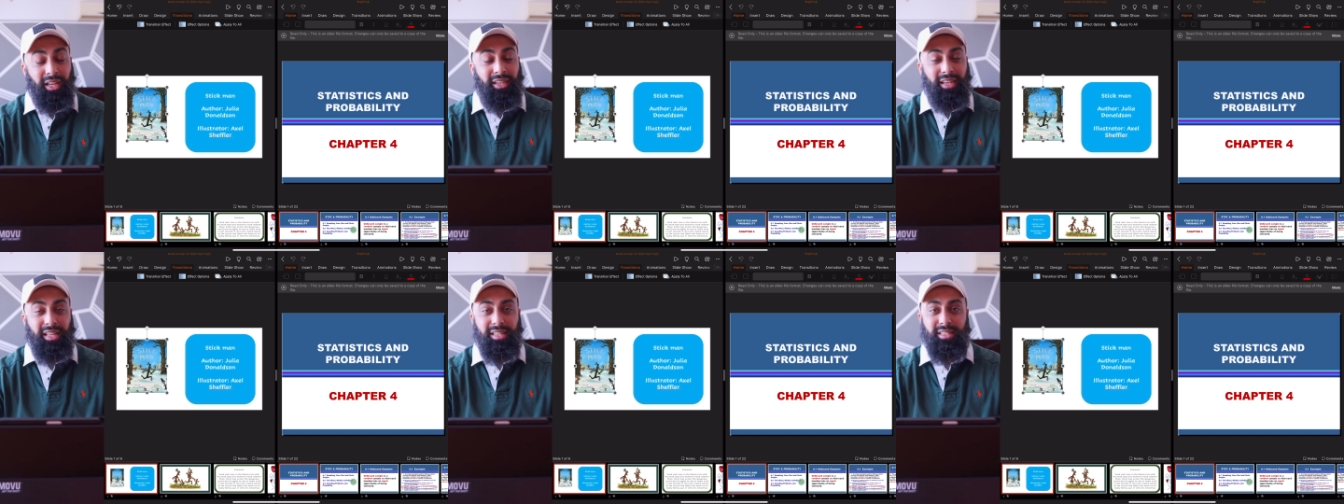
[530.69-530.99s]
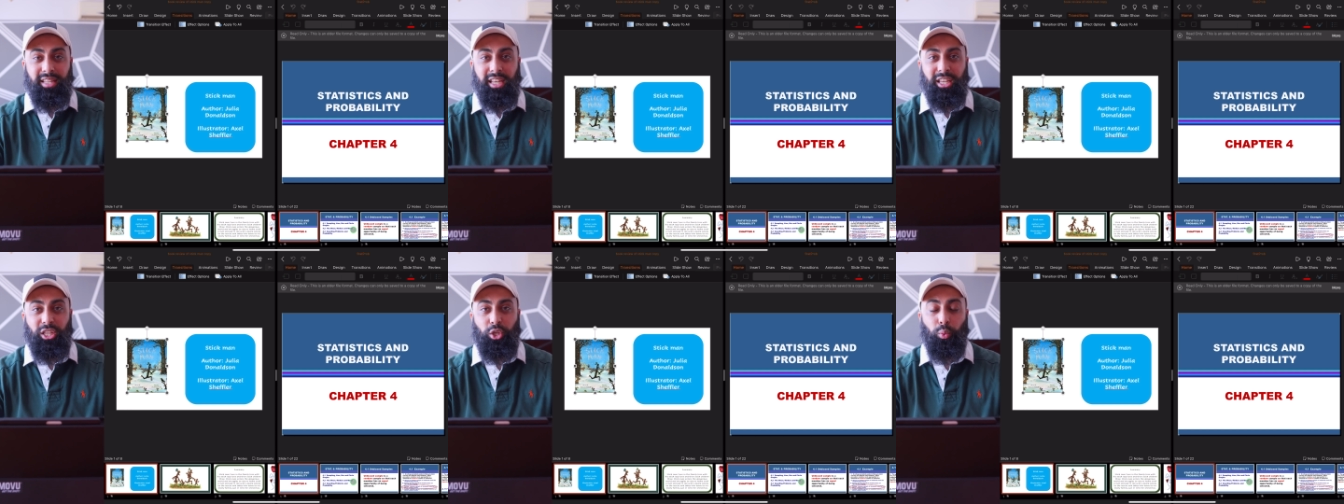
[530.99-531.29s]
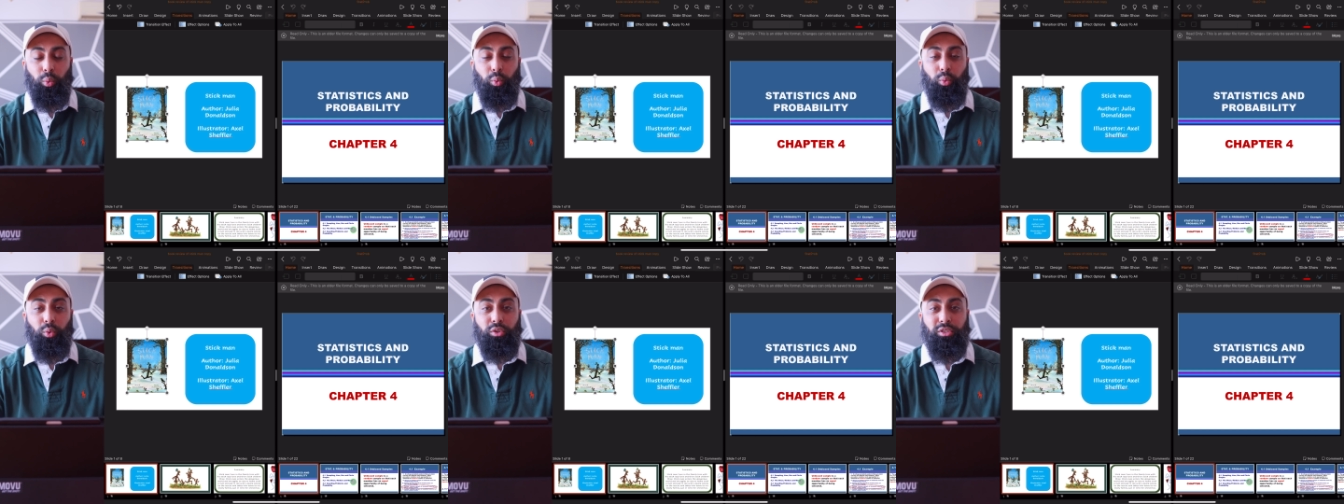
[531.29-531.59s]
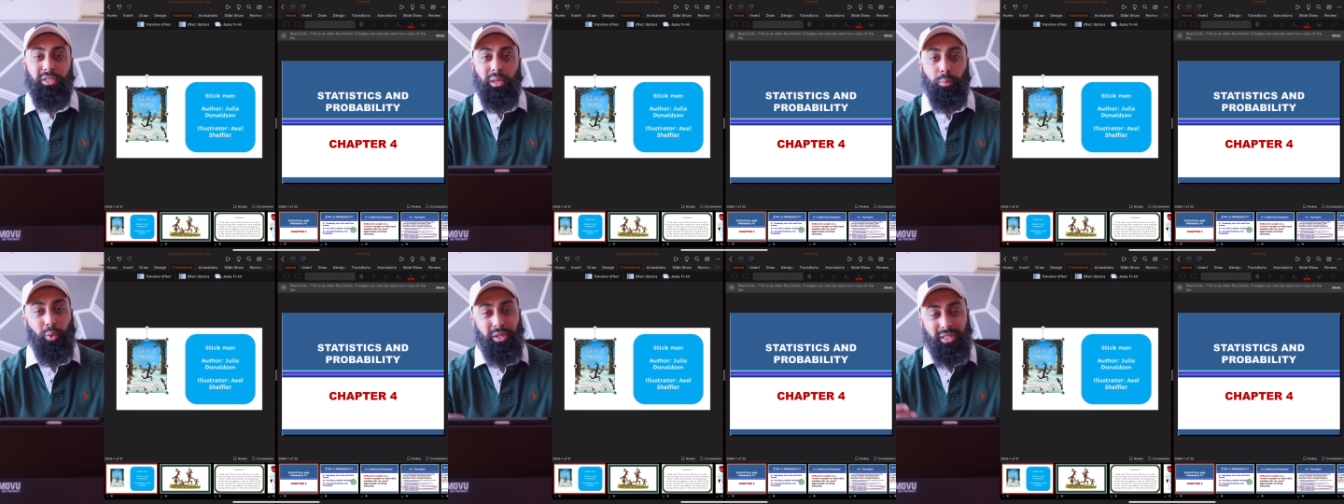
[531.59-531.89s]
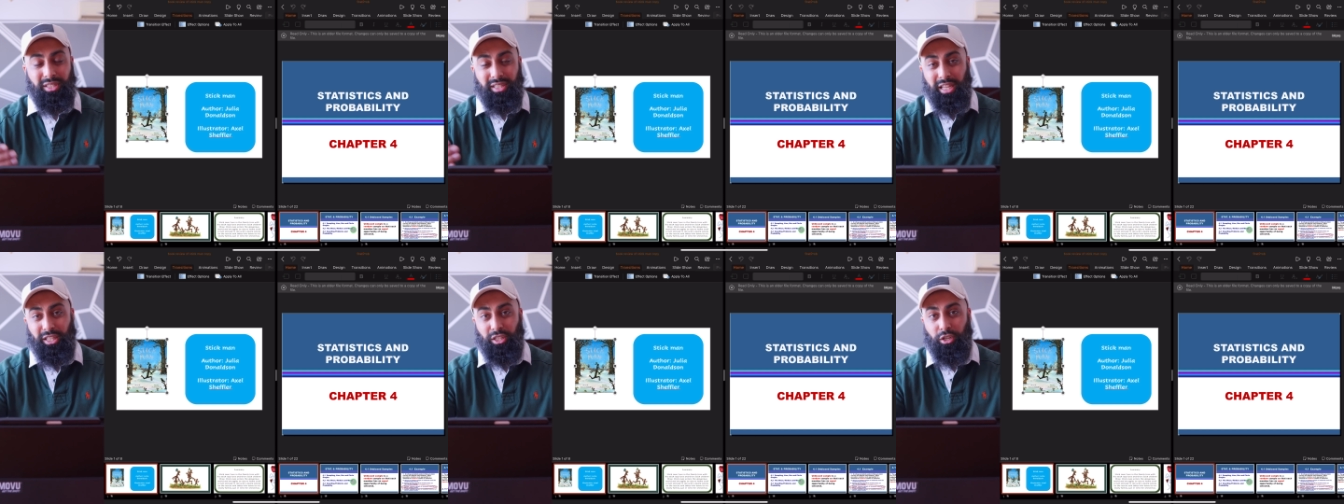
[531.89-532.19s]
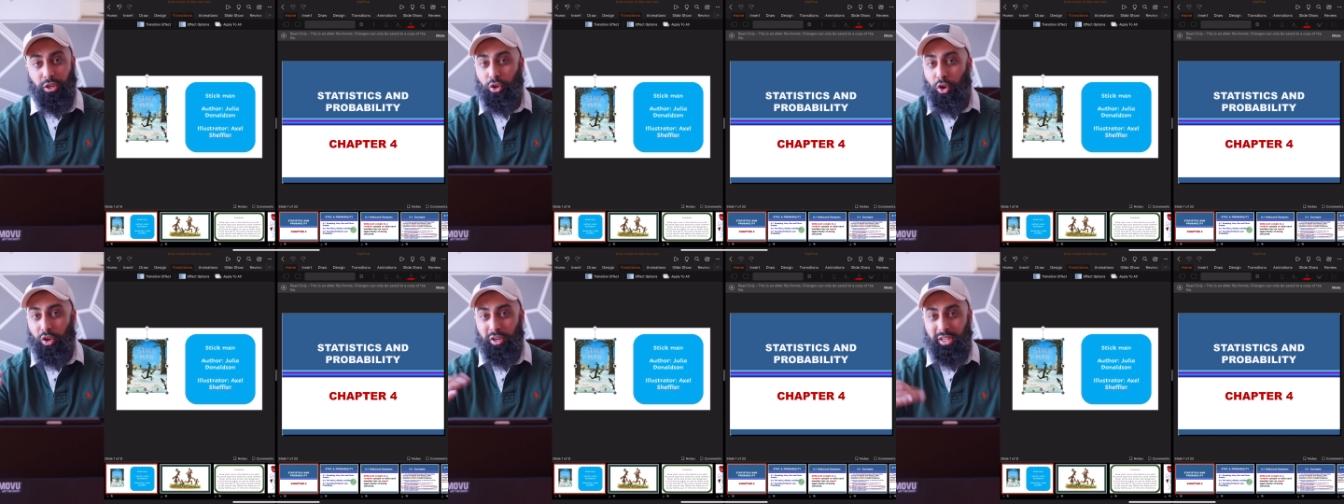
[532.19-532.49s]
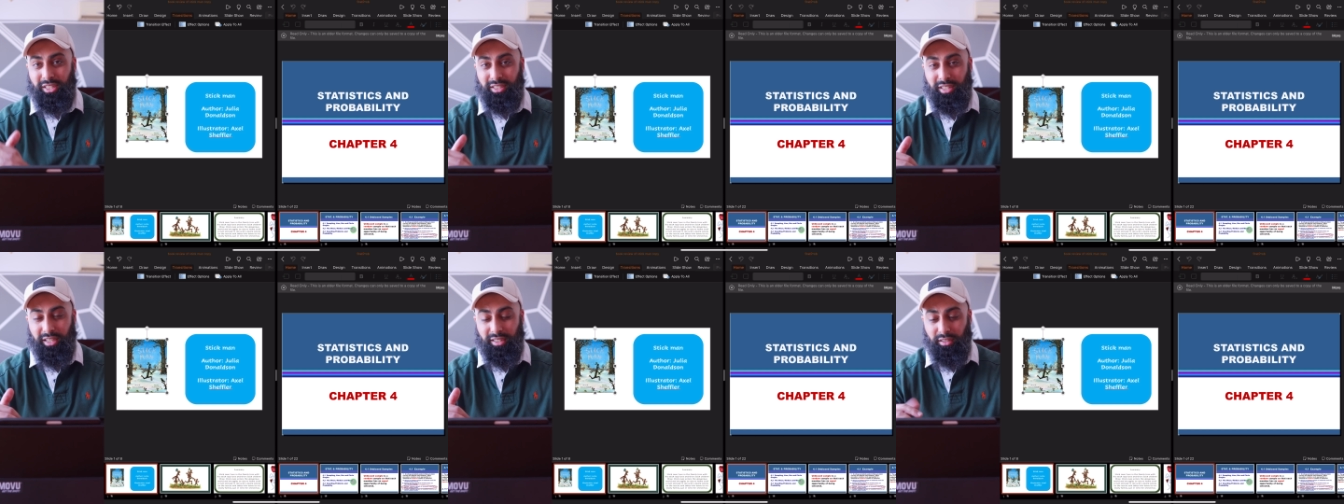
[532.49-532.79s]
Let's say you, someone sent, your
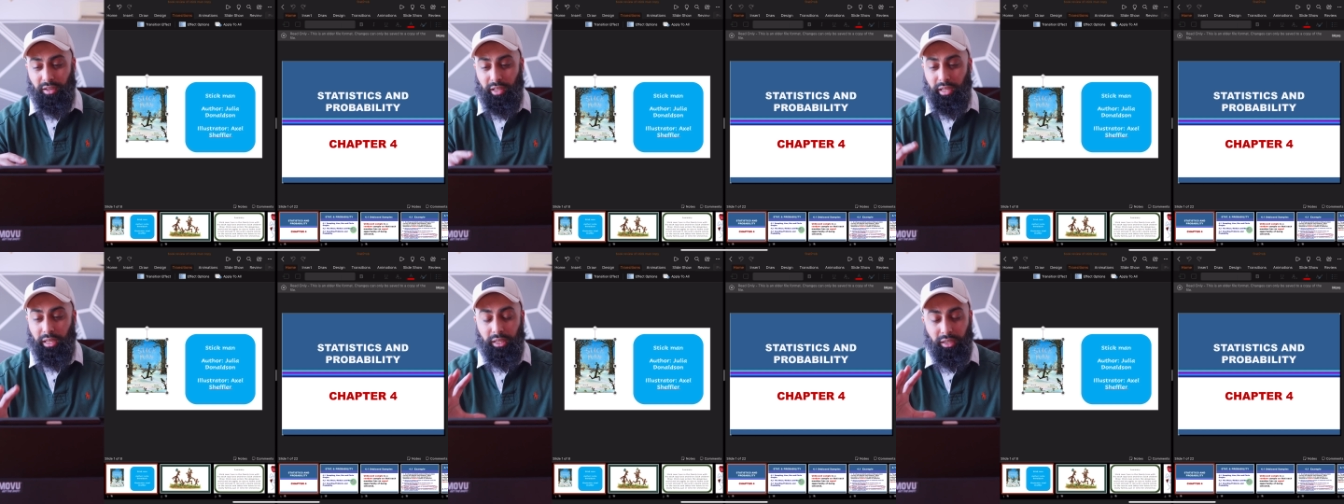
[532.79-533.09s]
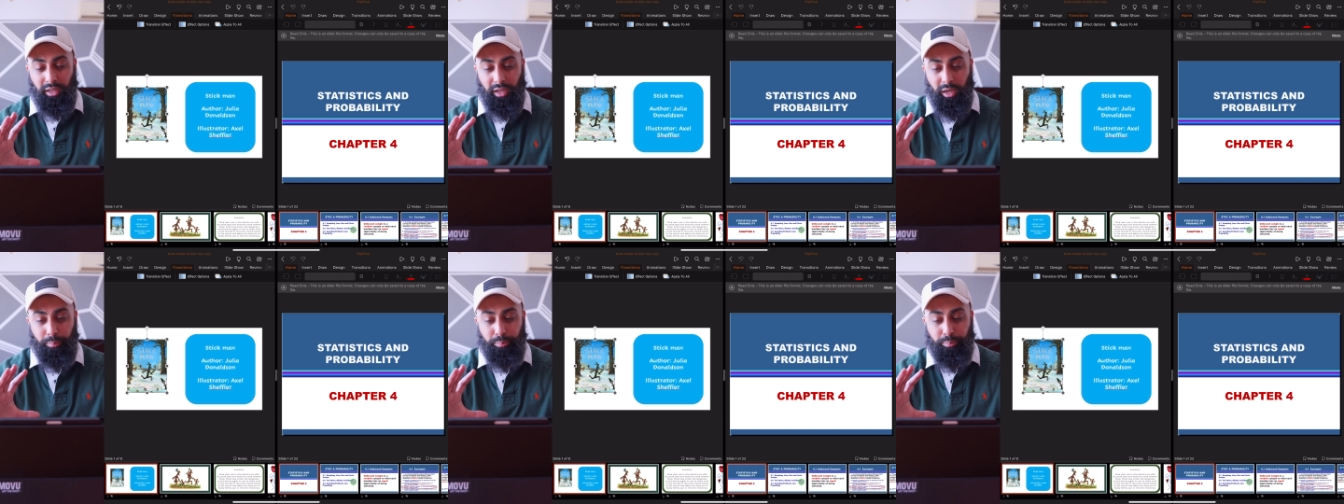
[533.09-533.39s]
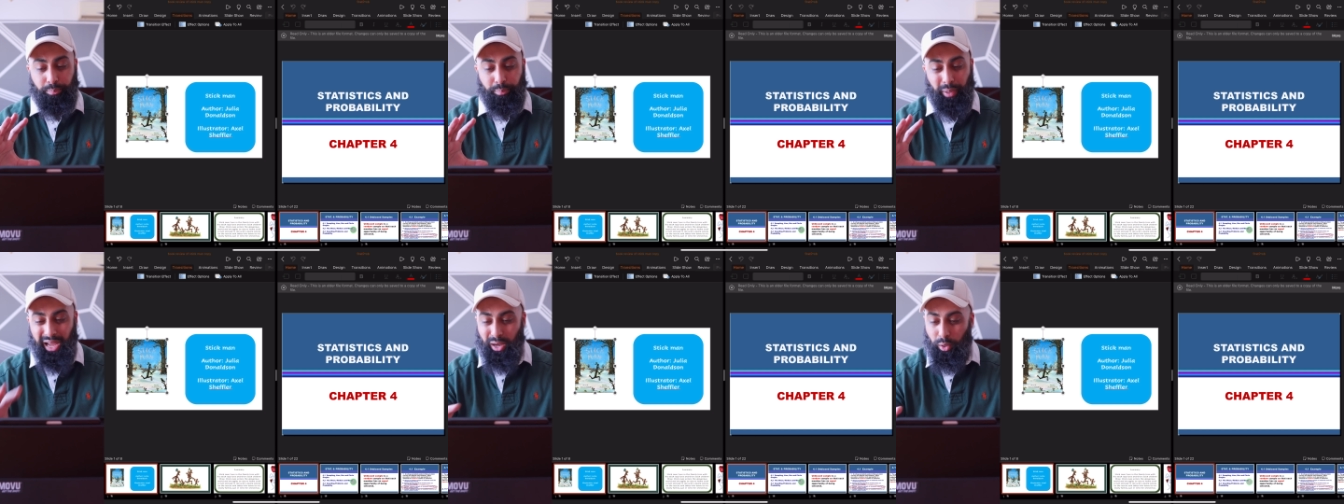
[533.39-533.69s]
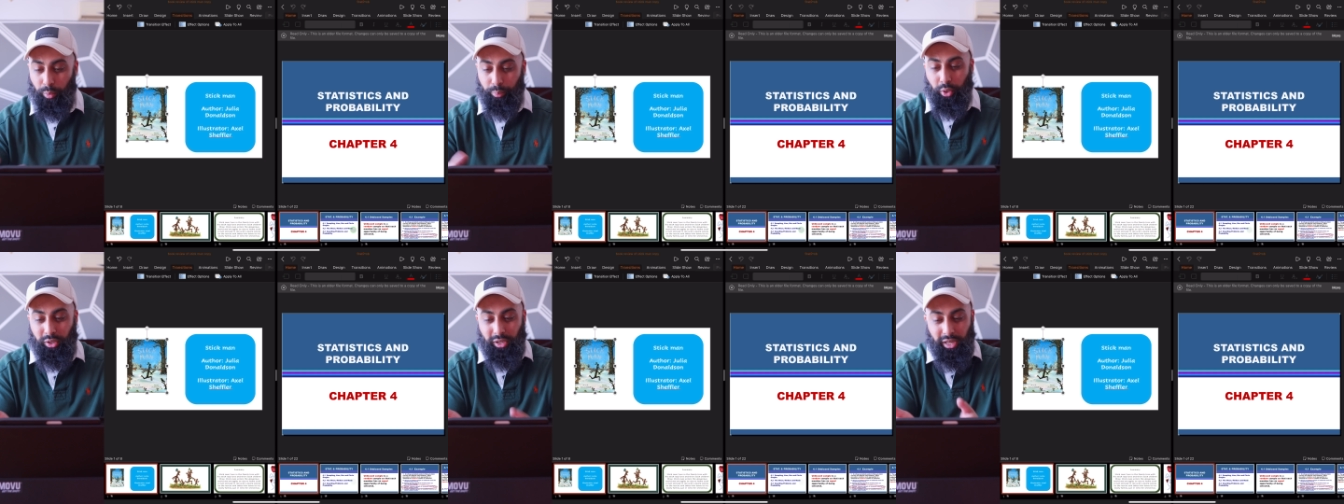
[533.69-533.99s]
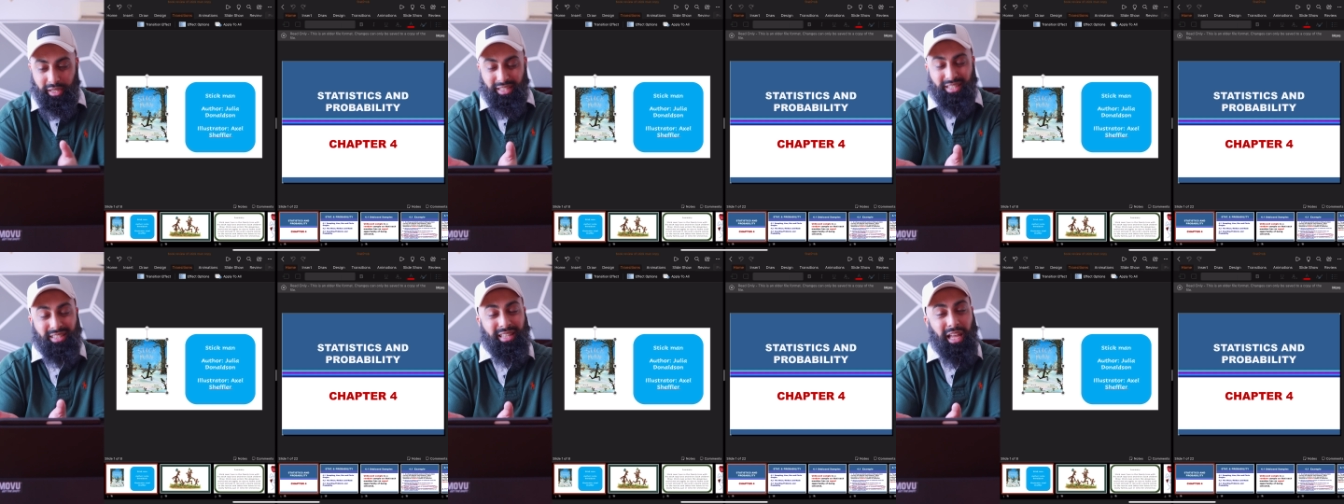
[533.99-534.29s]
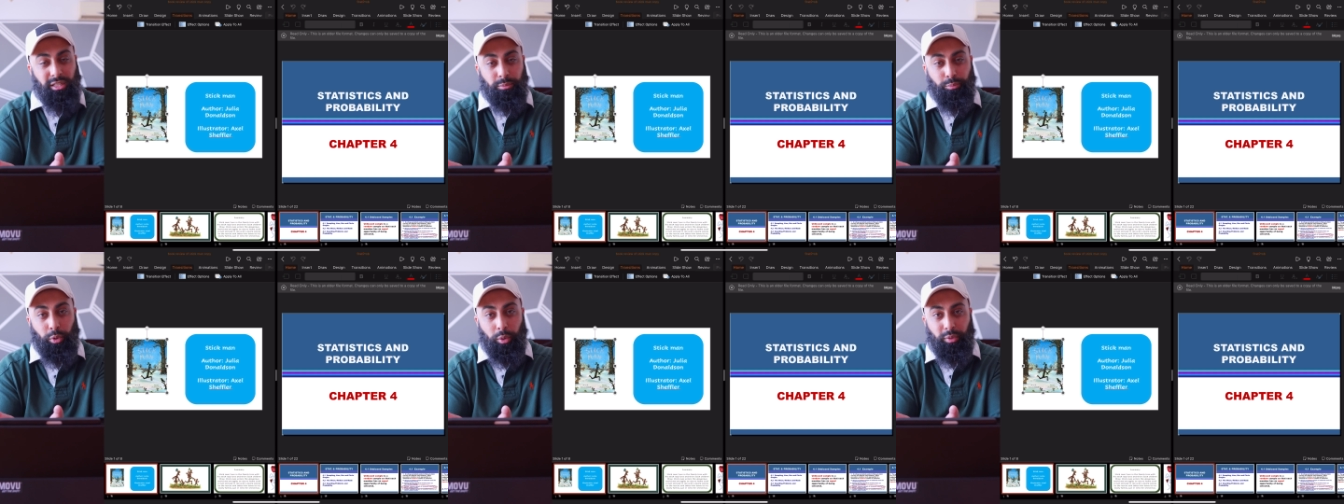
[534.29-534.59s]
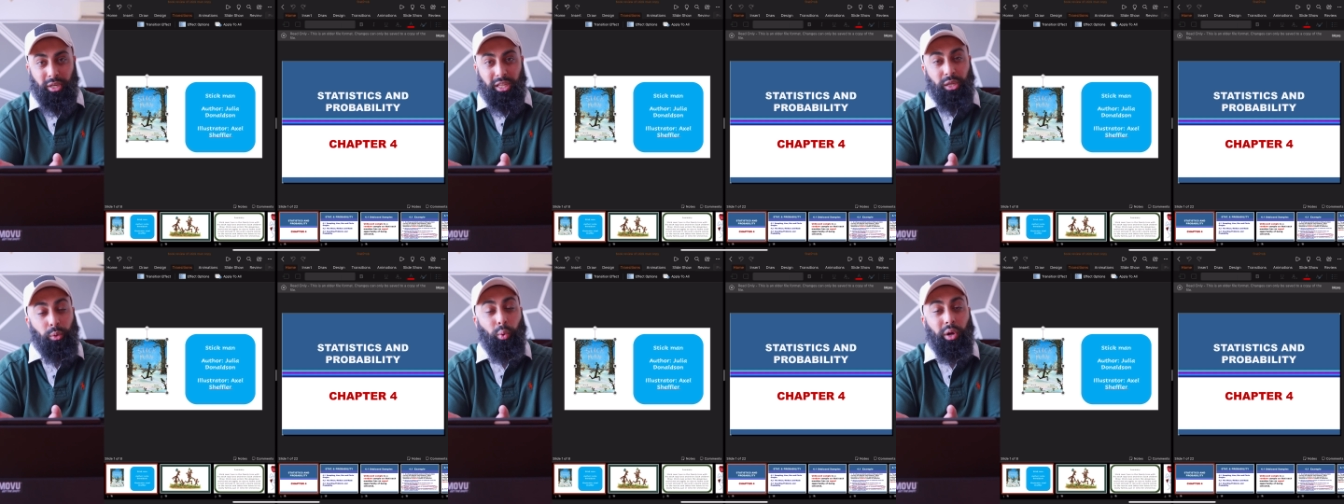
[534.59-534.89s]
colleague sent like a PowerPoint, like the stats
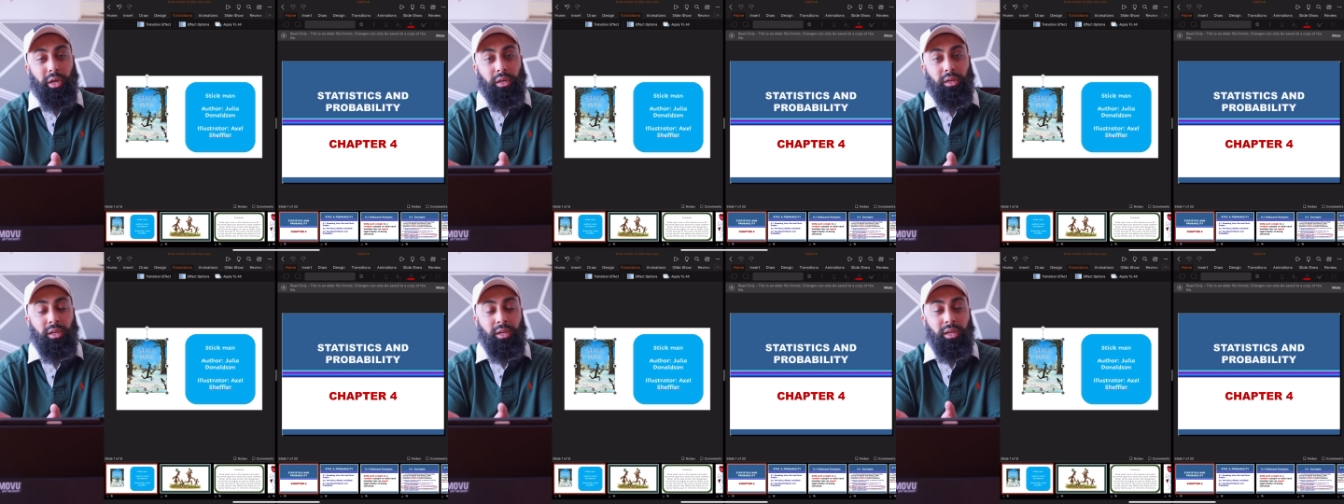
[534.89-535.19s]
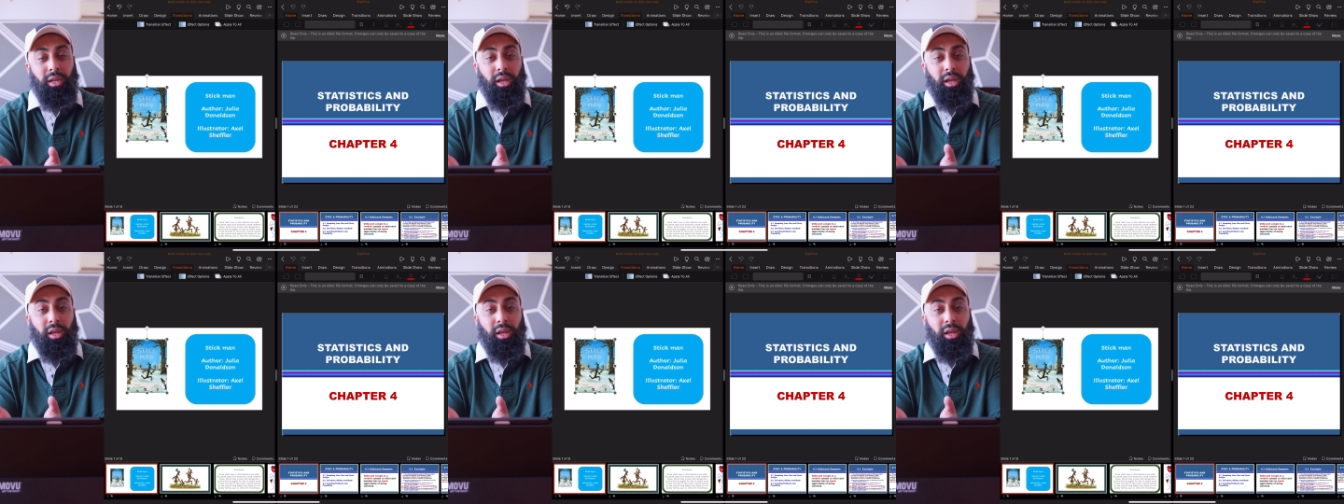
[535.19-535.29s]
probability one,